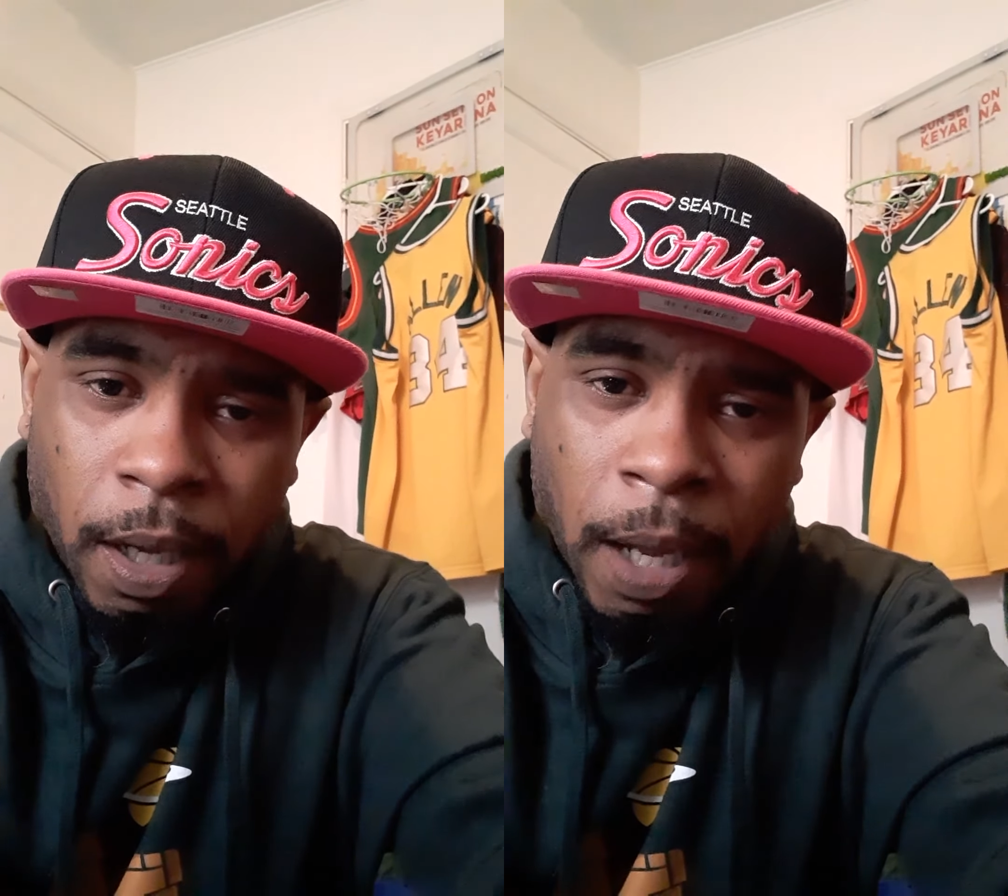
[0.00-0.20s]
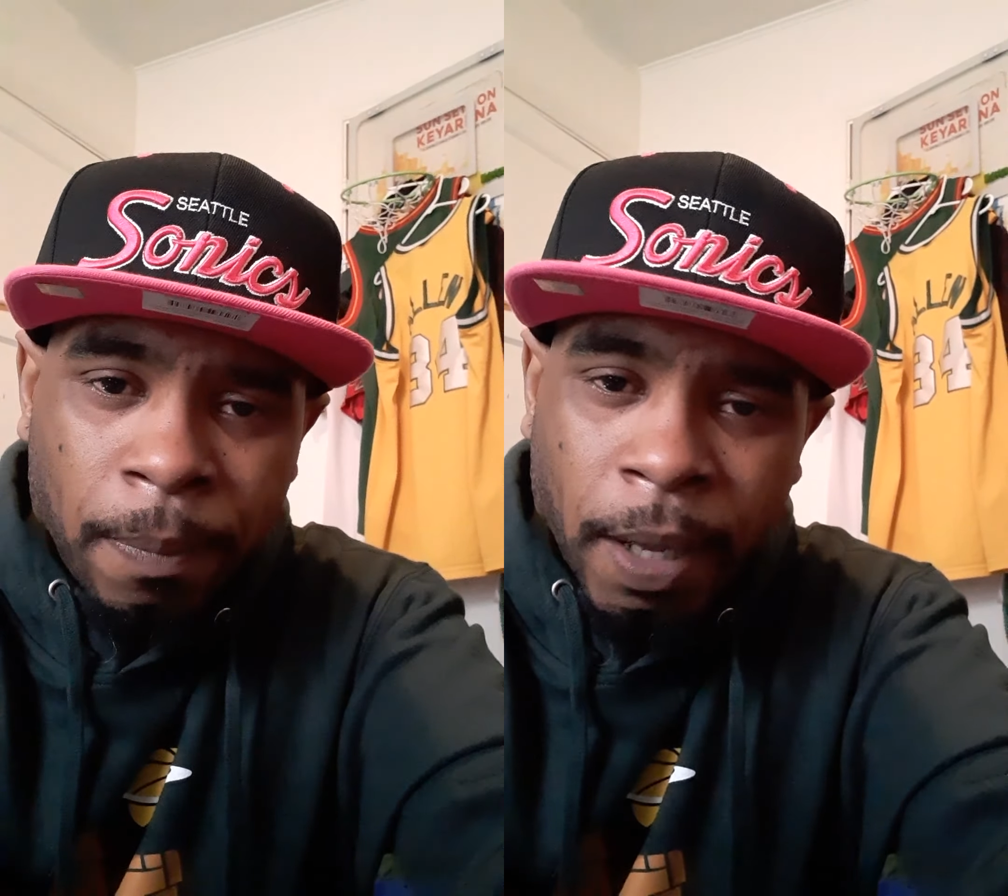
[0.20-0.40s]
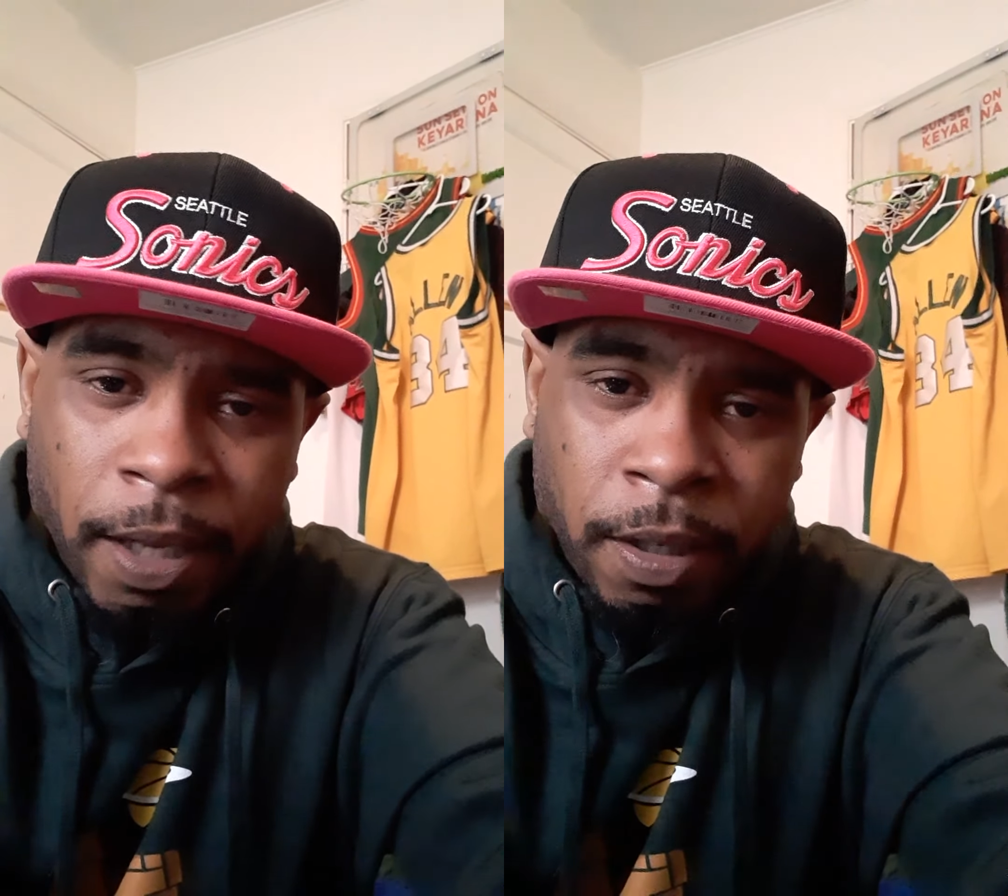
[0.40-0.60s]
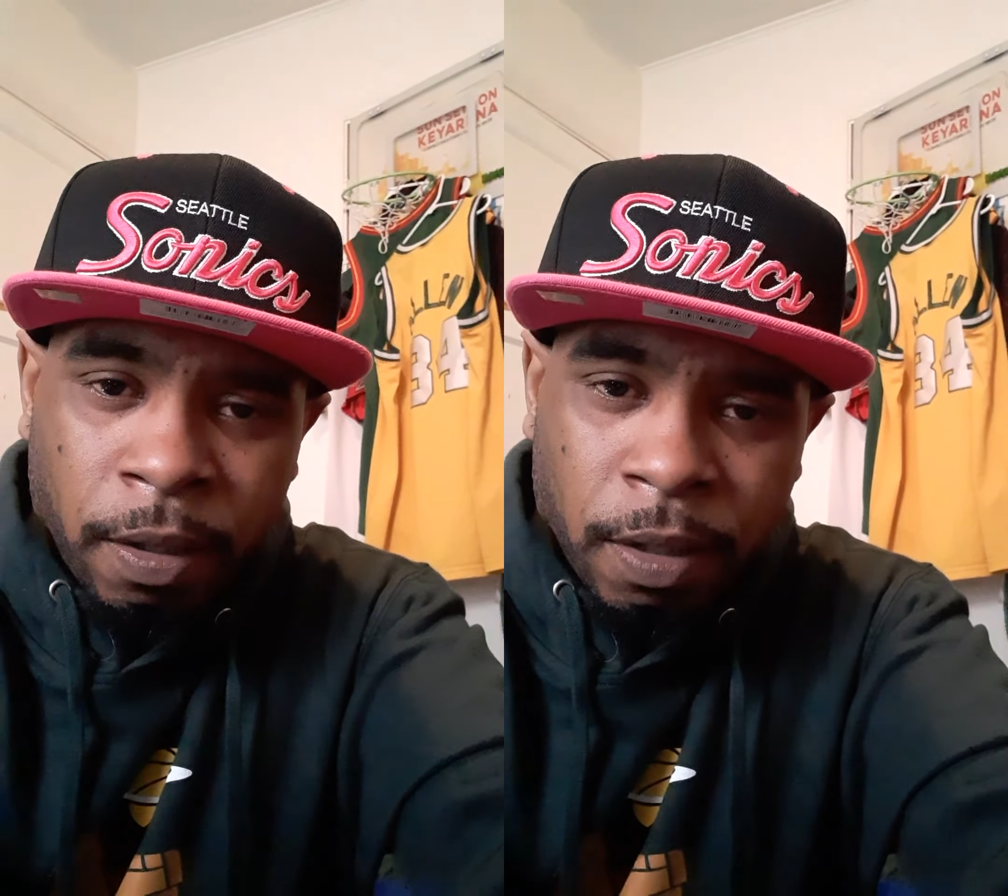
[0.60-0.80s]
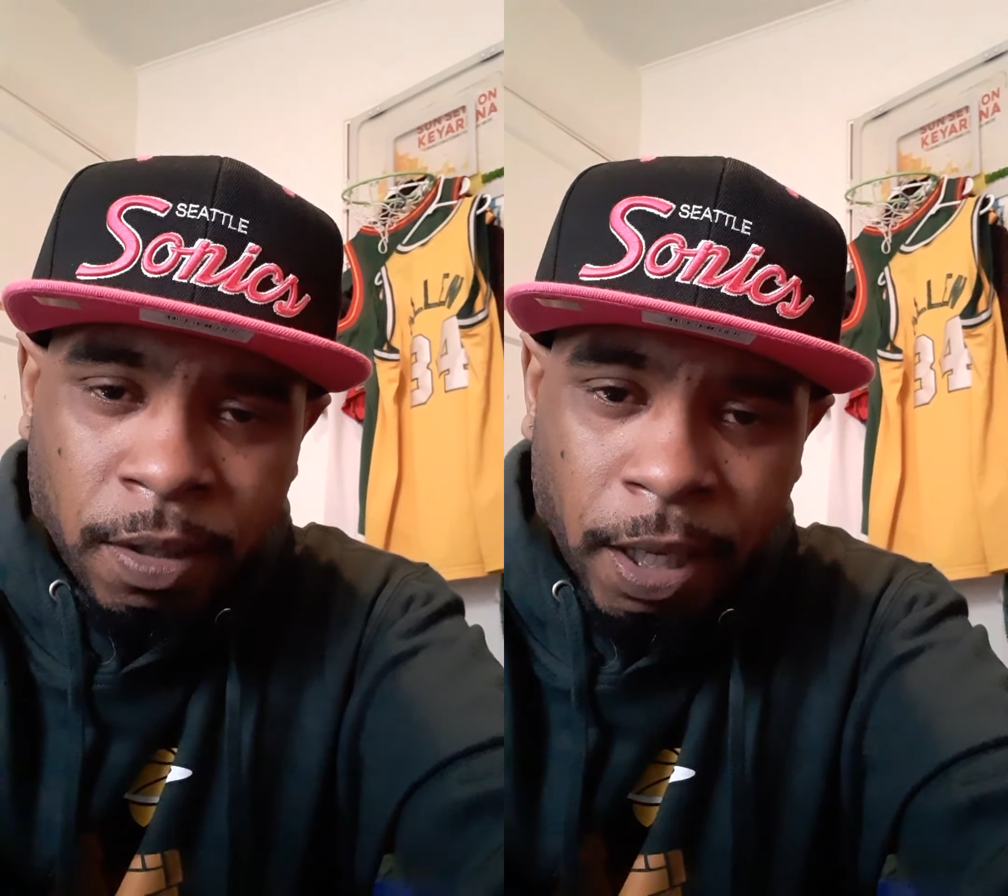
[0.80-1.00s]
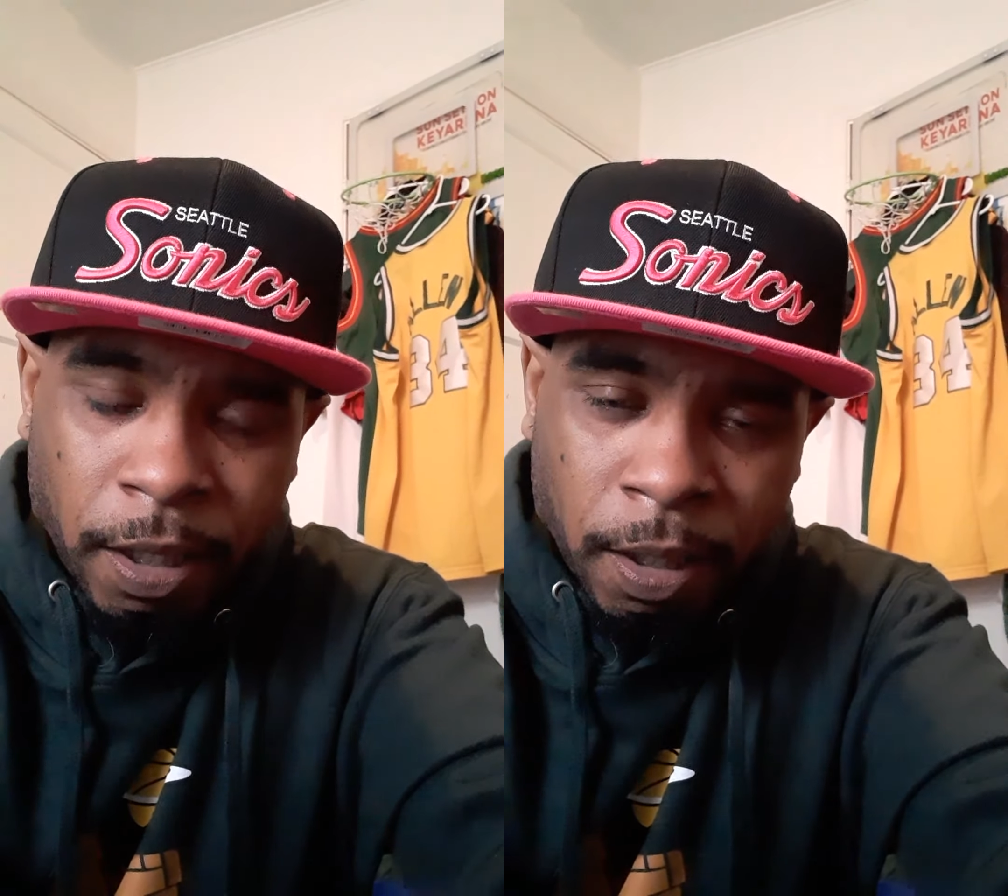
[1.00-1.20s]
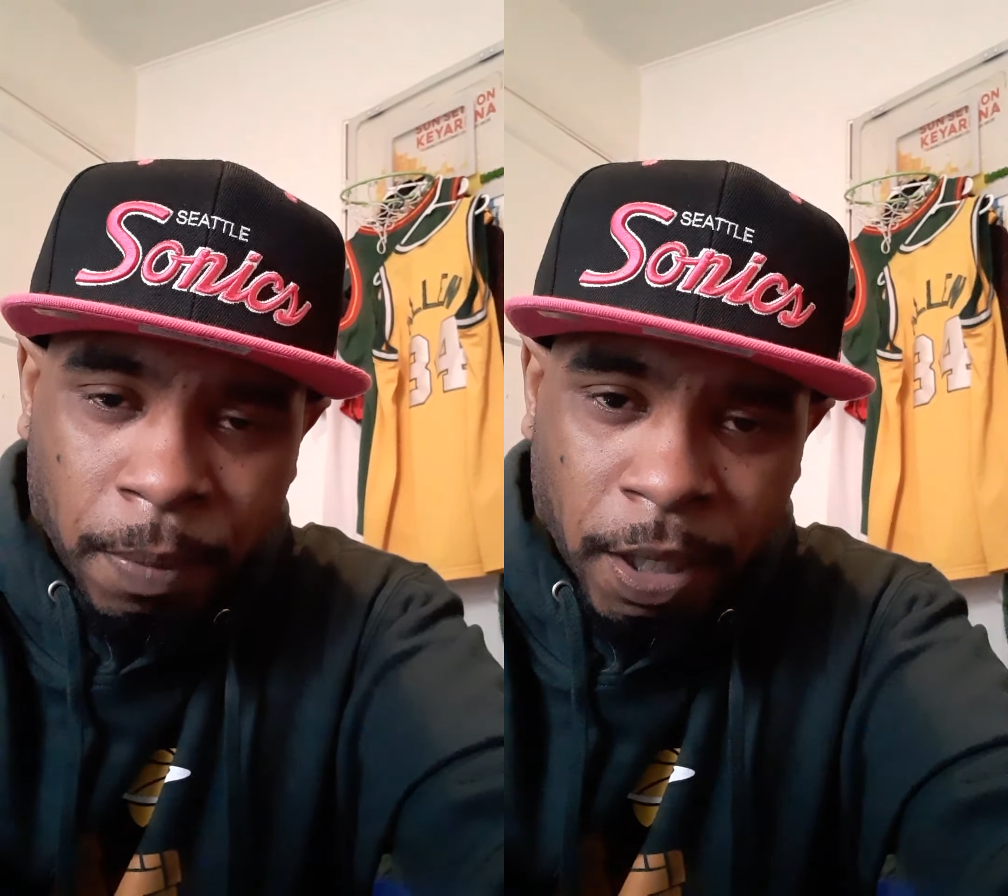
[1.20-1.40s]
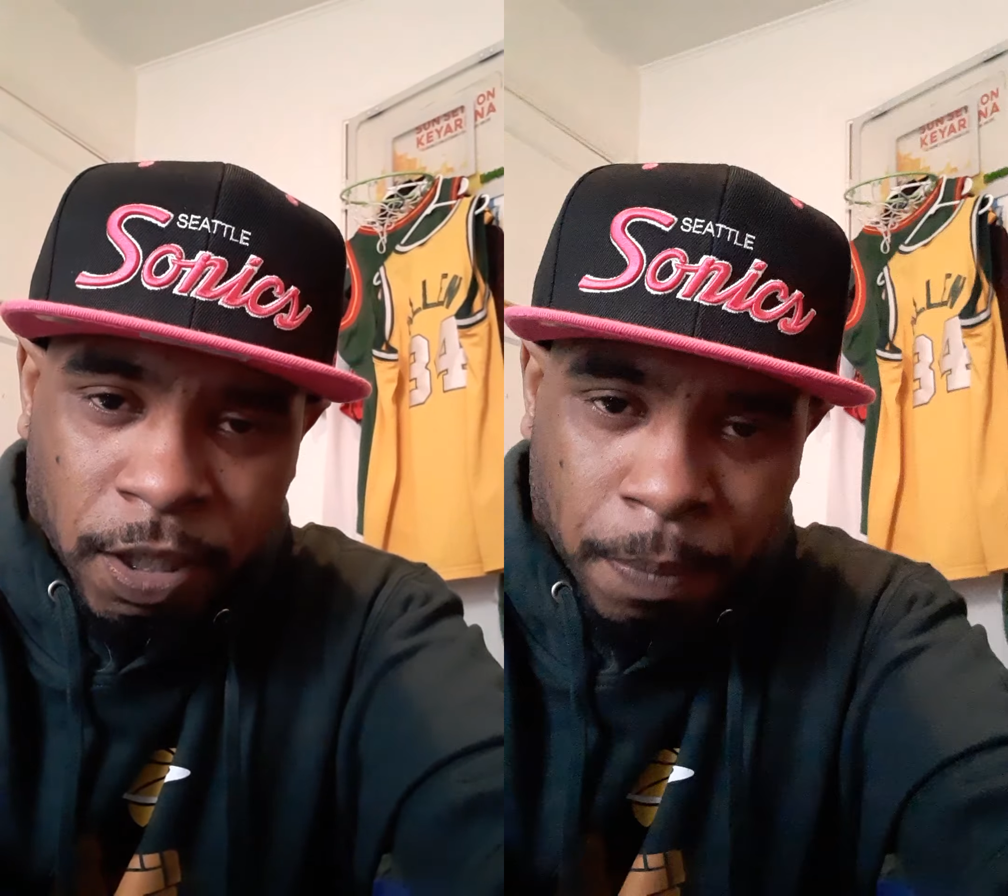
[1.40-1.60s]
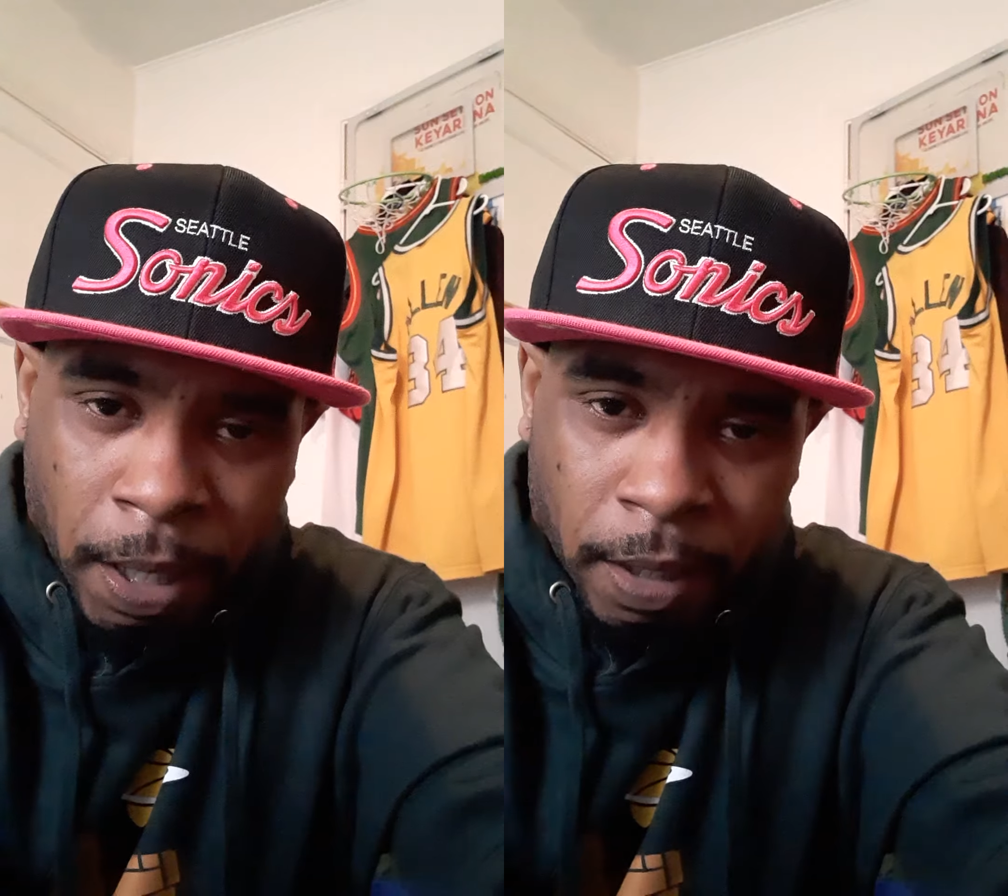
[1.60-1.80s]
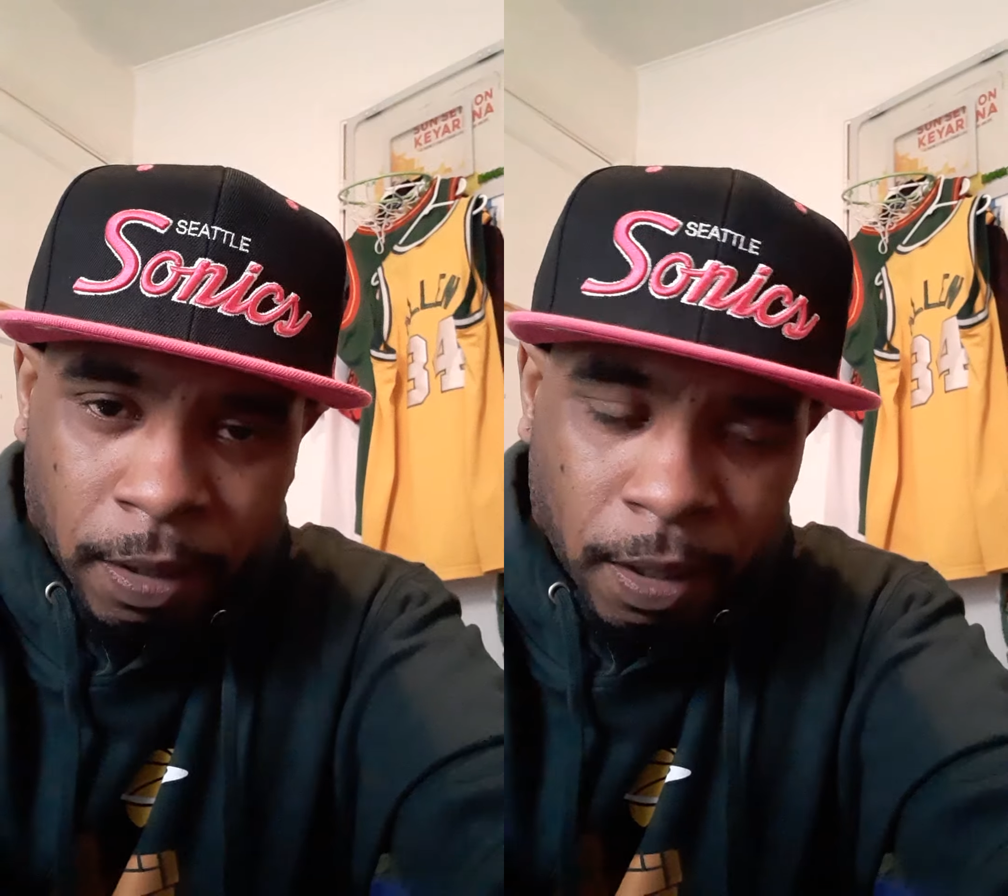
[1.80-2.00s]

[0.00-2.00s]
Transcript: I'm not here to take anybody's spot.